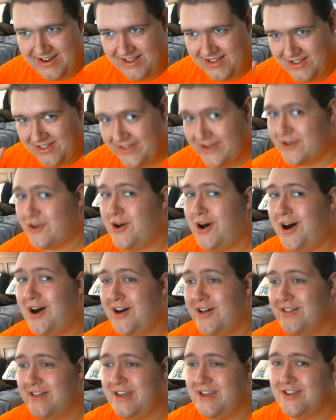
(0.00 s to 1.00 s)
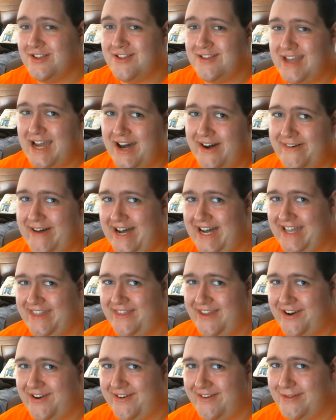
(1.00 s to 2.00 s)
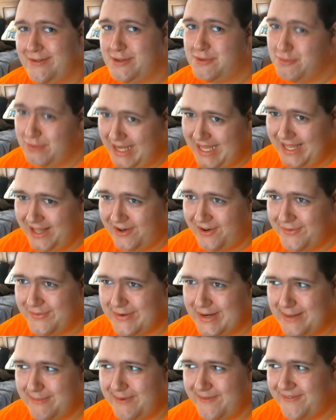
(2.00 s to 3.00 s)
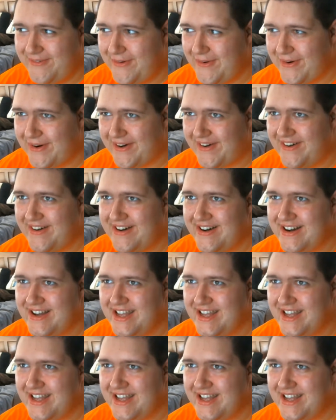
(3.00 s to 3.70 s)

Clear All is now on there as well. While before,